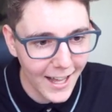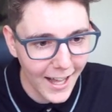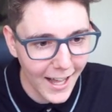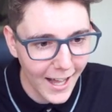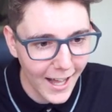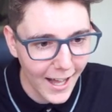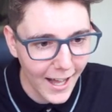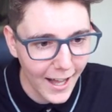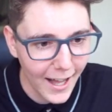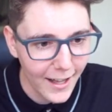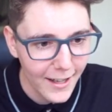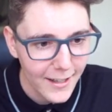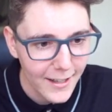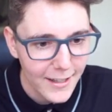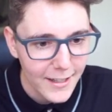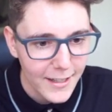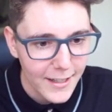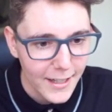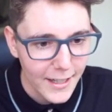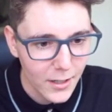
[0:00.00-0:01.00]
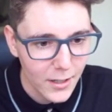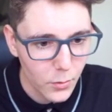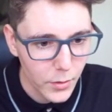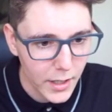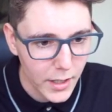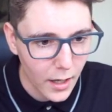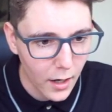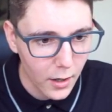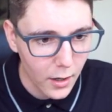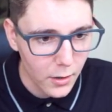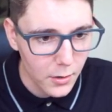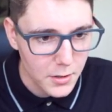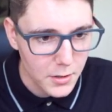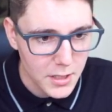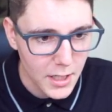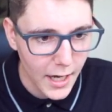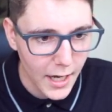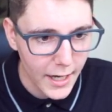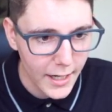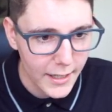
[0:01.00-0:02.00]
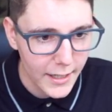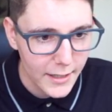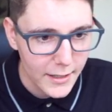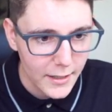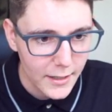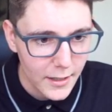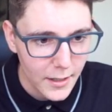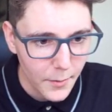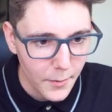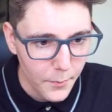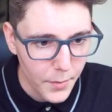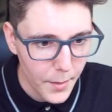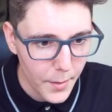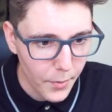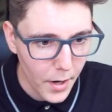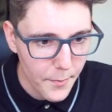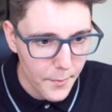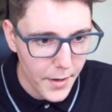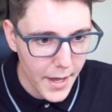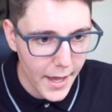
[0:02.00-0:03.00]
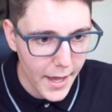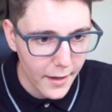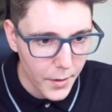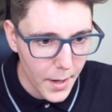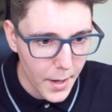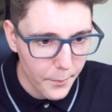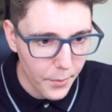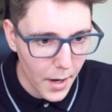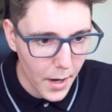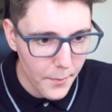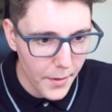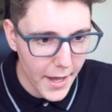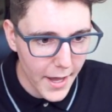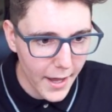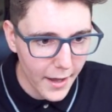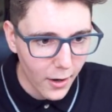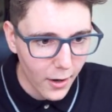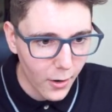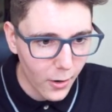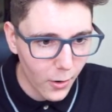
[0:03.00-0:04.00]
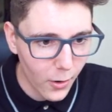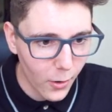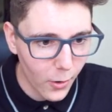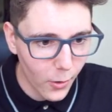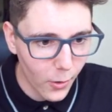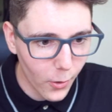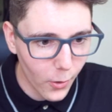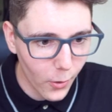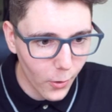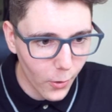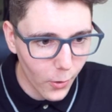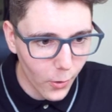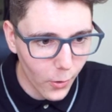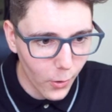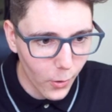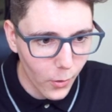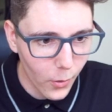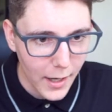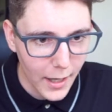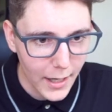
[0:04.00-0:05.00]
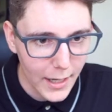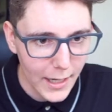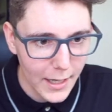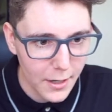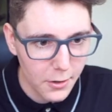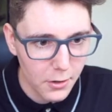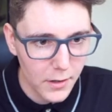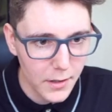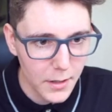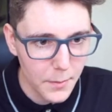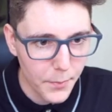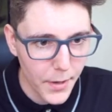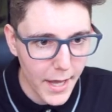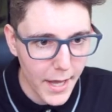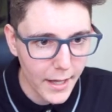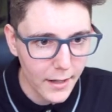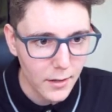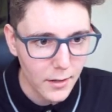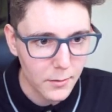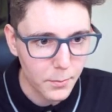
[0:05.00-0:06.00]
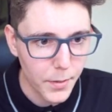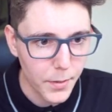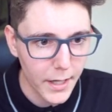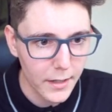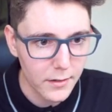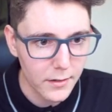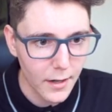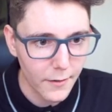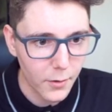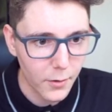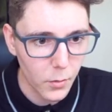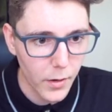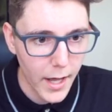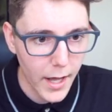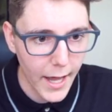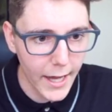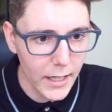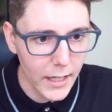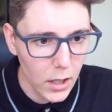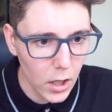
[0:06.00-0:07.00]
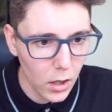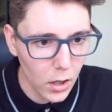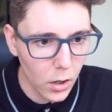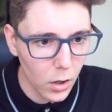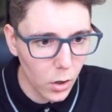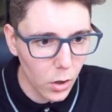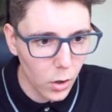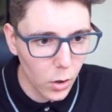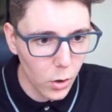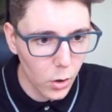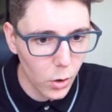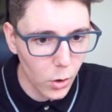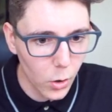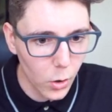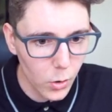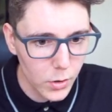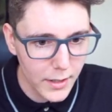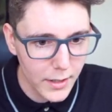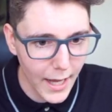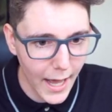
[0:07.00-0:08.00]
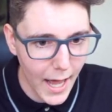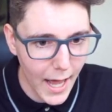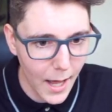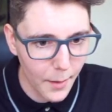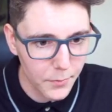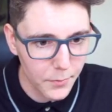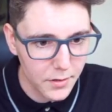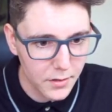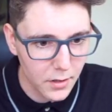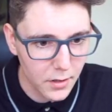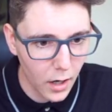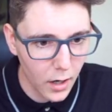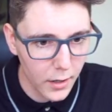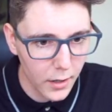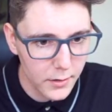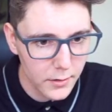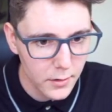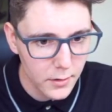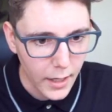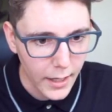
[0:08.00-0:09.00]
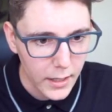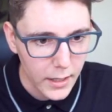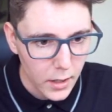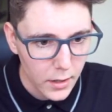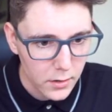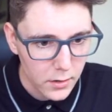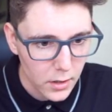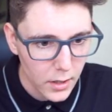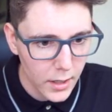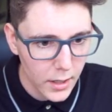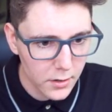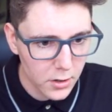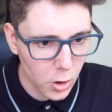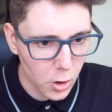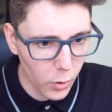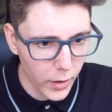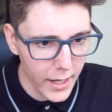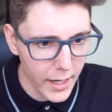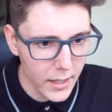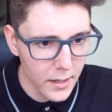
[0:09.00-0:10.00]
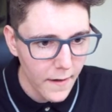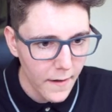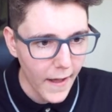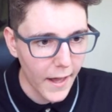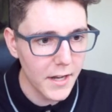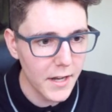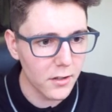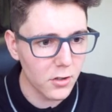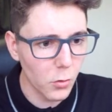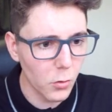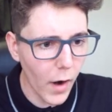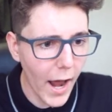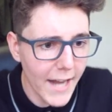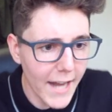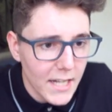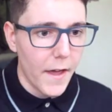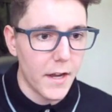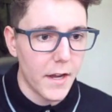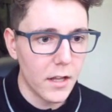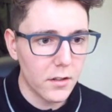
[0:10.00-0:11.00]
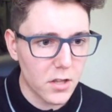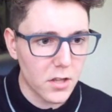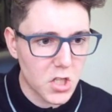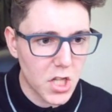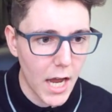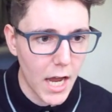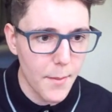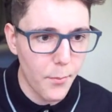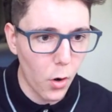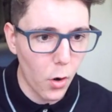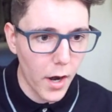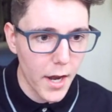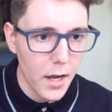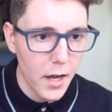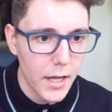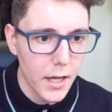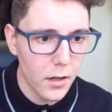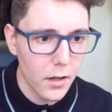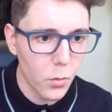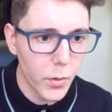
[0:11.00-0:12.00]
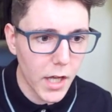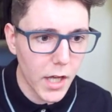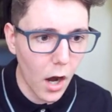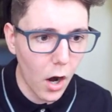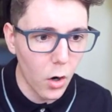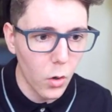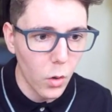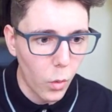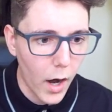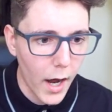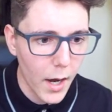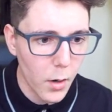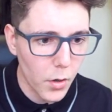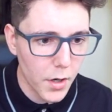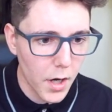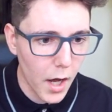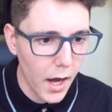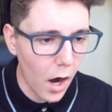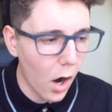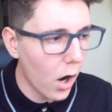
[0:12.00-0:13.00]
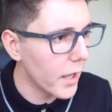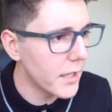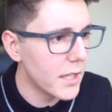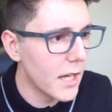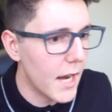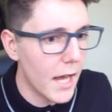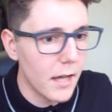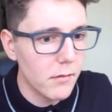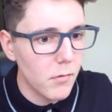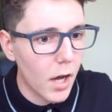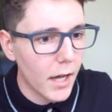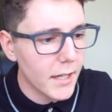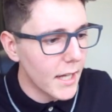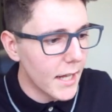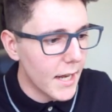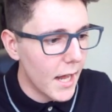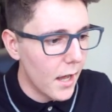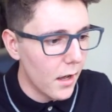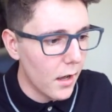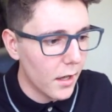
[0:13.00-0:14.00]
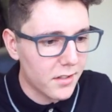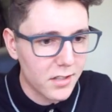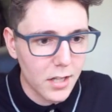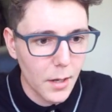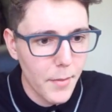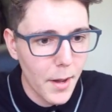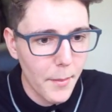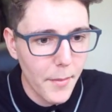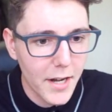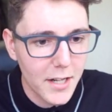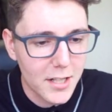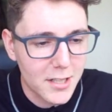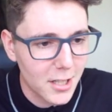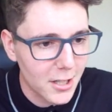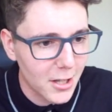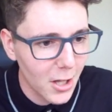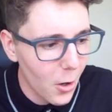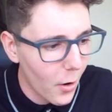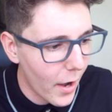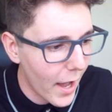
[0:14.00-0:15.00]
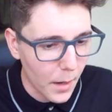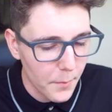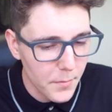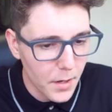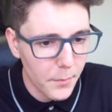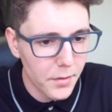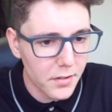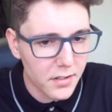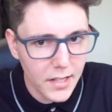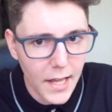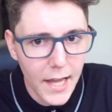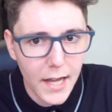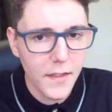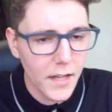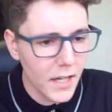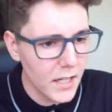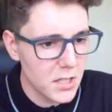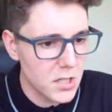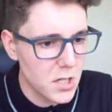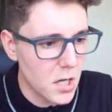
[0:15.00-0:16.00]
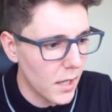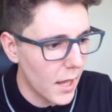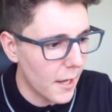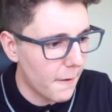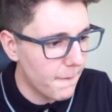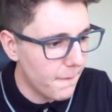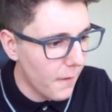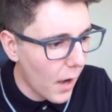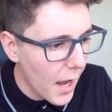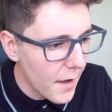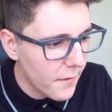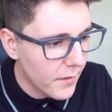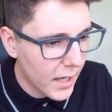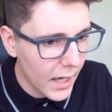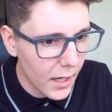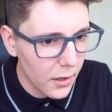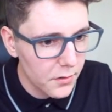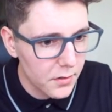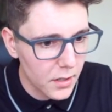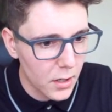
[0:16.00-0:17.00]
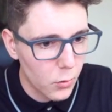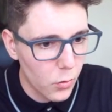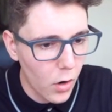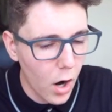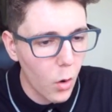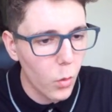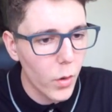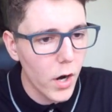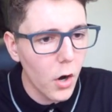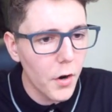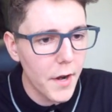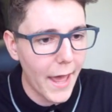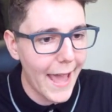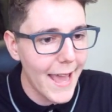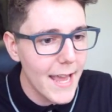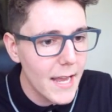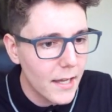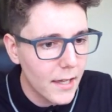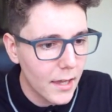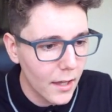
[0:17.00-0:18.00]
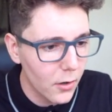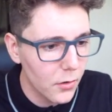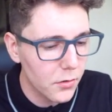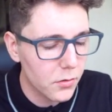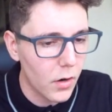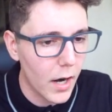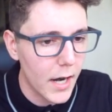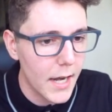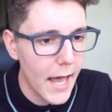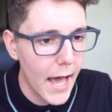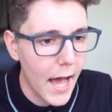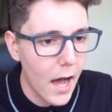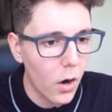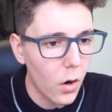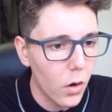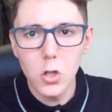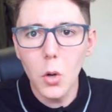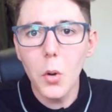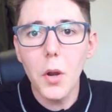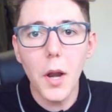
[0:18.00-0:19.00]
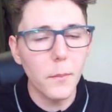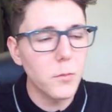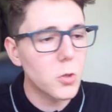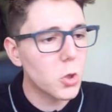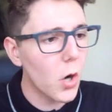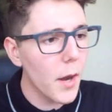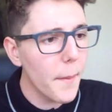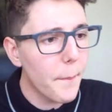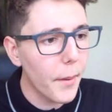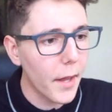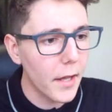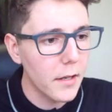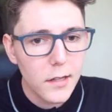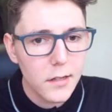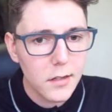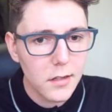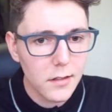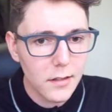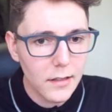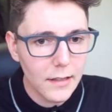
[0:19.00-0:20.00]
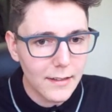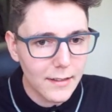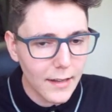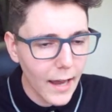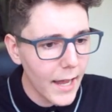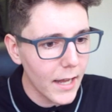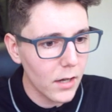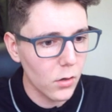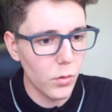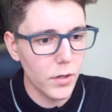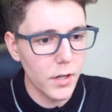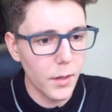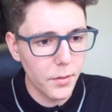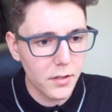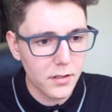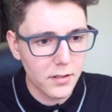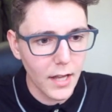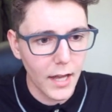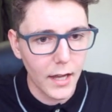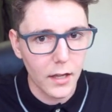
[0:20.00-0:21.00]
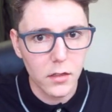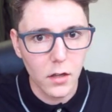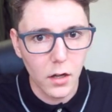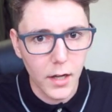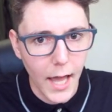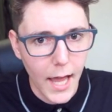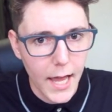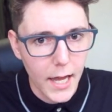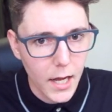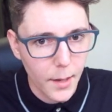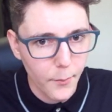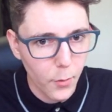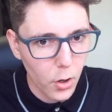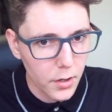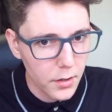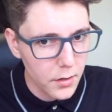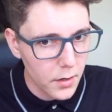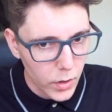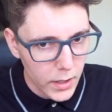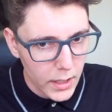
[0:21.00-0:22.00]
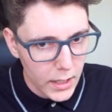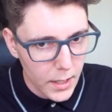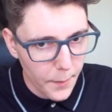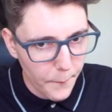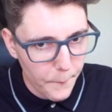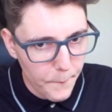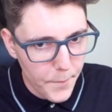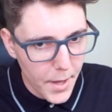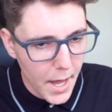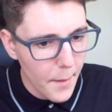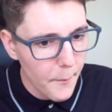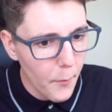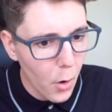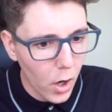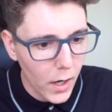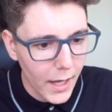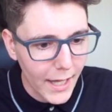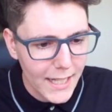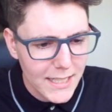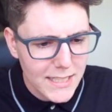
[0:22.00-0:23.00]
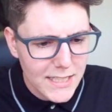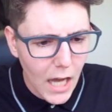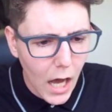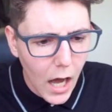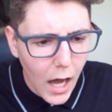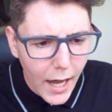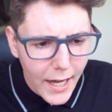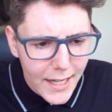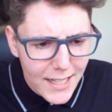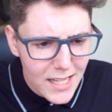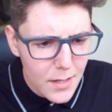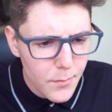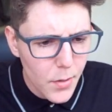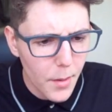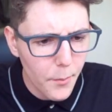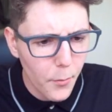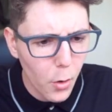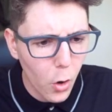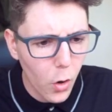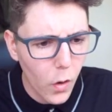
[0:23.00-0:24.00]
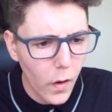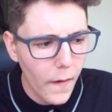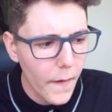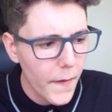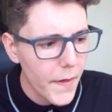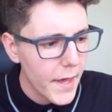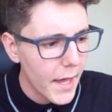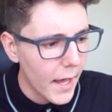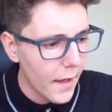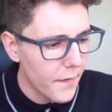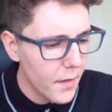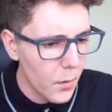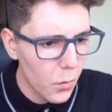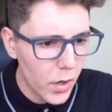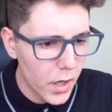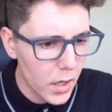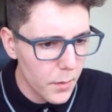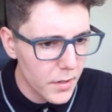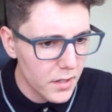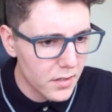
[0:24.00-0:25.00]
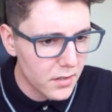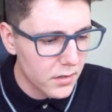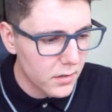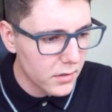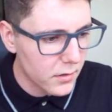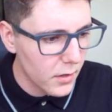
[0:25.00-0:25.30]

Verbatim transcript: Ah, here we go, Chai. Bit by bit, bit by bit. Oh, like literally bit. There's bits everywhere. Hey, oh, damn, son. Okay, here's, here's the green, and here's the red, and here's the Chai boy. Here we go. Why would I? Oh, I did it. I did it. I somehow managed to do it. I'm number six. I think I just got like five kills in a row. We're on eight kills right now. Dude, I'm tripping. This is insane. We're number six. Okay, come on. We need a bit more, like a tiny bit more and then we're going to be